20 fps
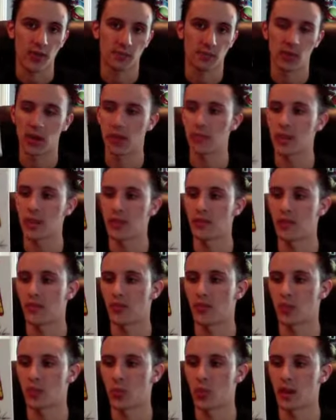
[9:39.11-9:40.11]
But I mean,
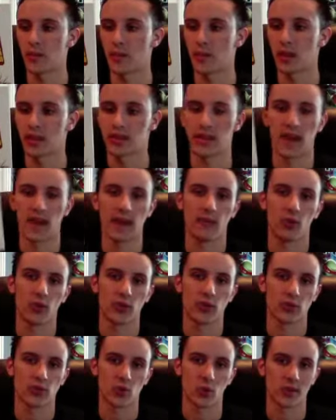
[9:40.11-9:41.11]
for $20 to have all the
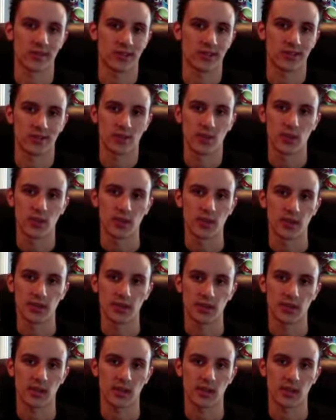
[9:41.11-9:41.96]
shorts on 2 discs,